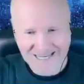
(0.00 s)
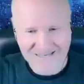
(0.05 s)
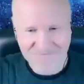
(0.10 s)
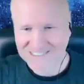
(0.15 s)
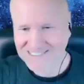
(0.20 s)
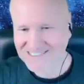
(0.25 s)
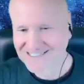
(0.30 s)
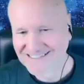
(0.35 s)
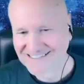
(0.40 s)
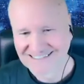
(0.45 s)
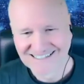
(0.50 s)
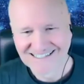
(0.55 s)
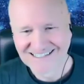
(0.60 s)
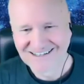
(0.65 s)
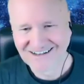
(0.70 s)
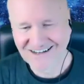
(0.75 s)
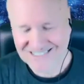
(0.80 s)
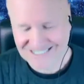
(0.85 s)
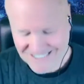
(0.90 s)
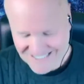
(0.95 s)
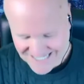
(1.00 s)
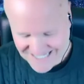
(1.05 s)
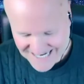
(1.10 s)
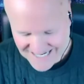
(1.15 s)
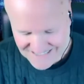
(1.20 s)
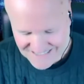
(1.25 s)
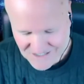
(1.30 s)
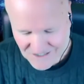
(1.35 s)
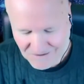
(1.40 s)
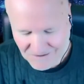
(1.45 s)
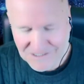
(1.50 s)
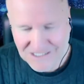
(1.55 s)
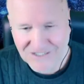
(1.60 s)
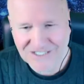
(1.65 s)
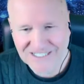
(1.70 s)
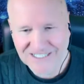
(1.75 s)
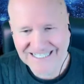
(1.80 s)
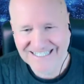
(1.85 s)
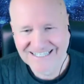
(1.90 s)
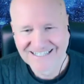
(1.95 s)
it. I just can't stop
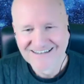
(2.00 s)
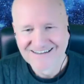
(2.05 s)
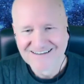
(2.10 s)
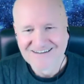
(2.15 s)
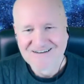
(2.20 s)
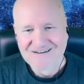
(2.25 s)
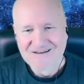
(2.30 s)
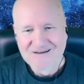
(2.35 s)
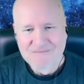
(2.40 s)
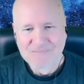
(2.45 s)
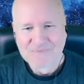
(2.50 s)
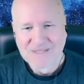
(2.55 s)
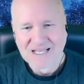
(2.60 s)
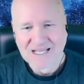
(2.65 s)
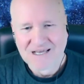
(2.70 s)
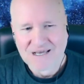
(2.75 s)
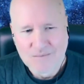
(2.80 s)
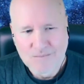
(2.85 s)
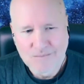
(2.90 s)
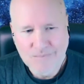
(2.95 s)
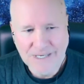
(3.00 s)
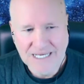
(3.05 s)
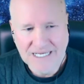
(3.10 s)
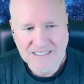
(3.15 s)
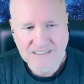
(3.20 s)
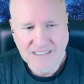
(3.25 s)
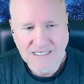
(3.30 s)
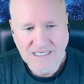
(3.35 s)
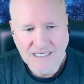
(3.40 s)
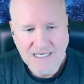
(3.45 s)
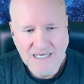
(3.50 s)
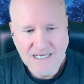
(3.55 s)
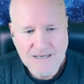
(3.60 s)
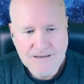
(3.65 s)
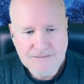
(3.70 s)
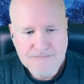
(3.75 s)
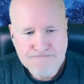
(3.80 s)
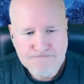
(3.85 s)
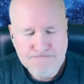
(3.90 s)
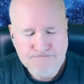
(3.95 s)
learning. But
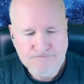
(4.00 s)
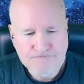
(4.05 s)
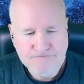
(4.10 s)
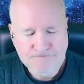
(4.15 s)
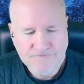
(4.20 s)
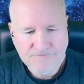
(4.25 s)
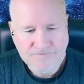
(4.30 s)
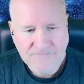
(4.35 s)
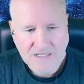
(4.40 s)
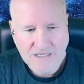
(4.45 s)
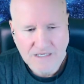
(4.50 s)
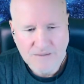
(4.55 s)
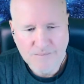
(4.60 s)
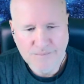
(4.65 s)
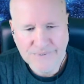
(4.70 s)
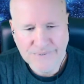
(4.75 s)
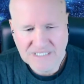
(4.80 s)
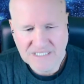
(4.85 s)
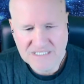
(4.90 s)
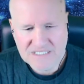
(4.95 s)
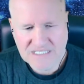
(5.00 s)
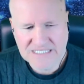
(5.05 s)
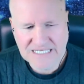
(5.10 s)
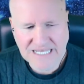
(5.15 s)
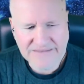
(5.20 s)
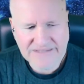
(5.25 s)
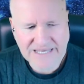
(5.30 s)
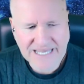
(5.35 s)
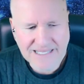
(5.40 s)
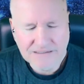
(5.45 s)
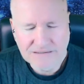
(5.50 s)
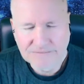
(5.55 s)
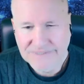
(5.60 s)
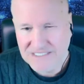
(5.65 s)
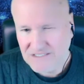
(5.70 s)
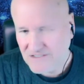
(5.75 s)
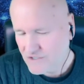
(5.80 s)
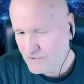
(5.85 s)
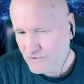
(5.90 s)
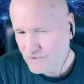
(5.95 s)
but there's another
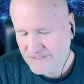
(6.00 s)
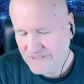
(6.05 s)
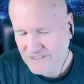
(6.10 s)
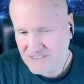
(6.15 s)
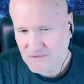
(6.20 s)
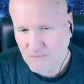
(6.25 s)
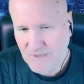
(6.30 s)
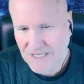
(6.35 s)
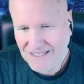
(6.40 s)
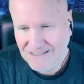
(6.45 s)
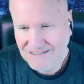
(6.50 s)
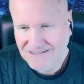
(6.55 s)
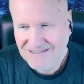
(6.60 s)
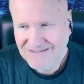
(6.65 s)
element to it as well, and